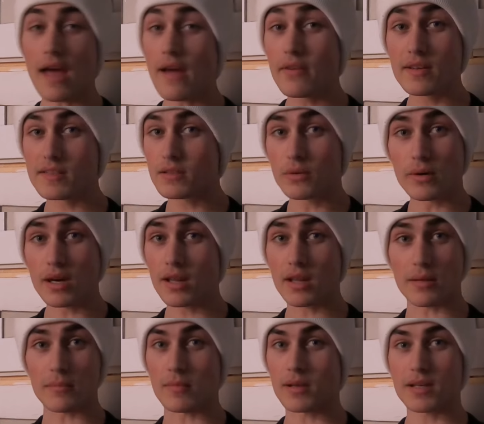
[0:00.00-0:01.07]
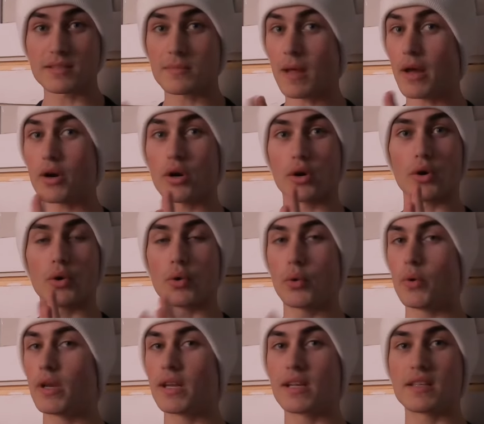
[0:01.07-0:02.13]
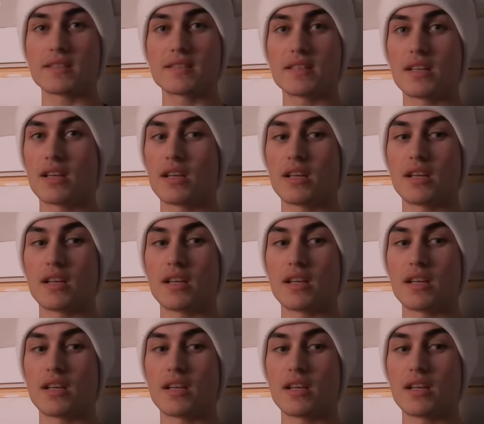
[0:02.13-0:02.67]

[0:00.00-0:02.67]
Every single one of them. It doesn't matter who it is.